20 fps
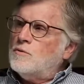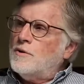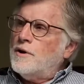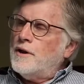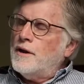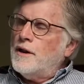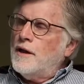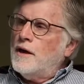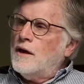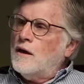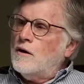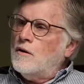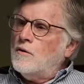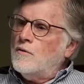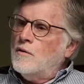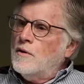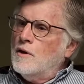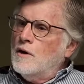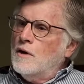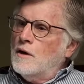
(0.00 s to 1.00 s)
right now
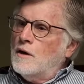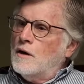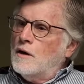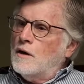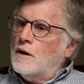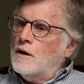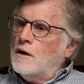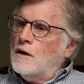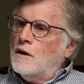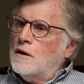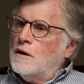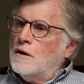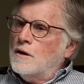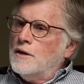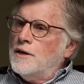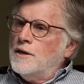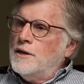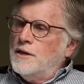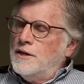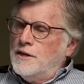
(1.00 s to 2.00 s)

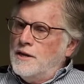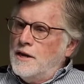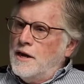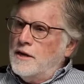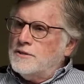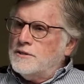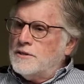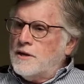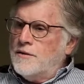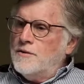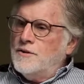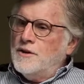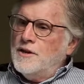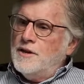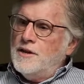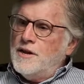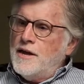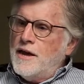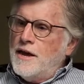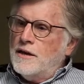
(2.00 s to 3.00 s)
in Indiana, southern
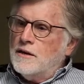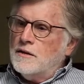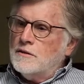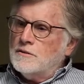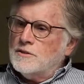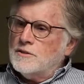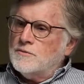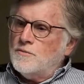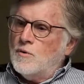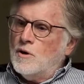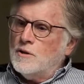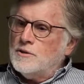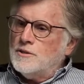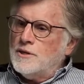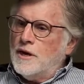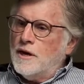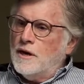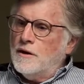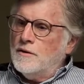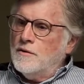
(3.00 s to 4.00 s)
Indiana, small
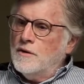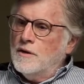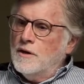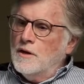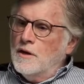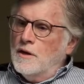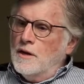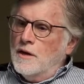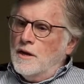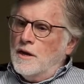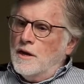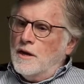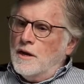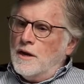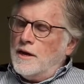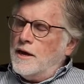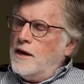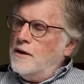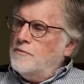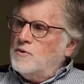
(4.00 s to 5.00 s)
town. And
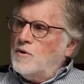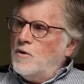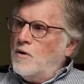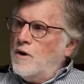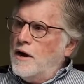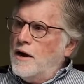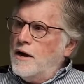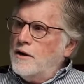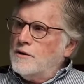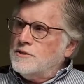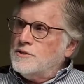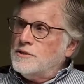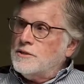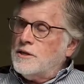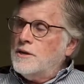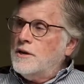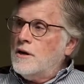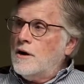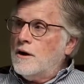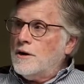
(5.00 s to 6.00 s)
I came to Ohio to
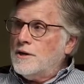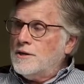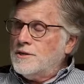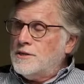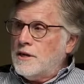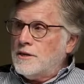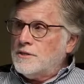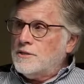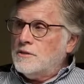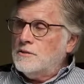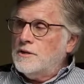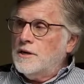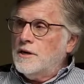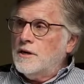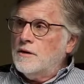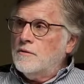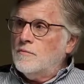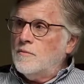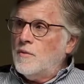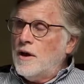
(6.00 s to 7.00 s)
study architecture
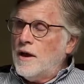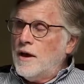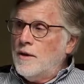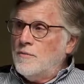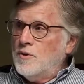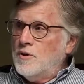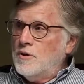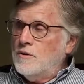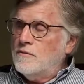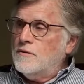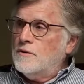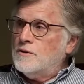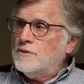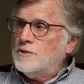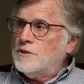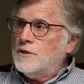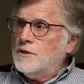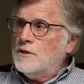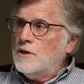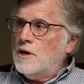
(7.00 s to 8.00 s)
down at Miami
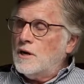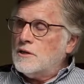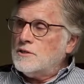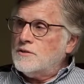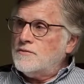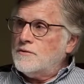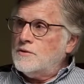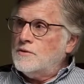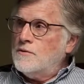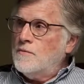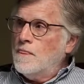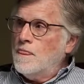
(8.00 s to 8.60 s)
University in Oxford.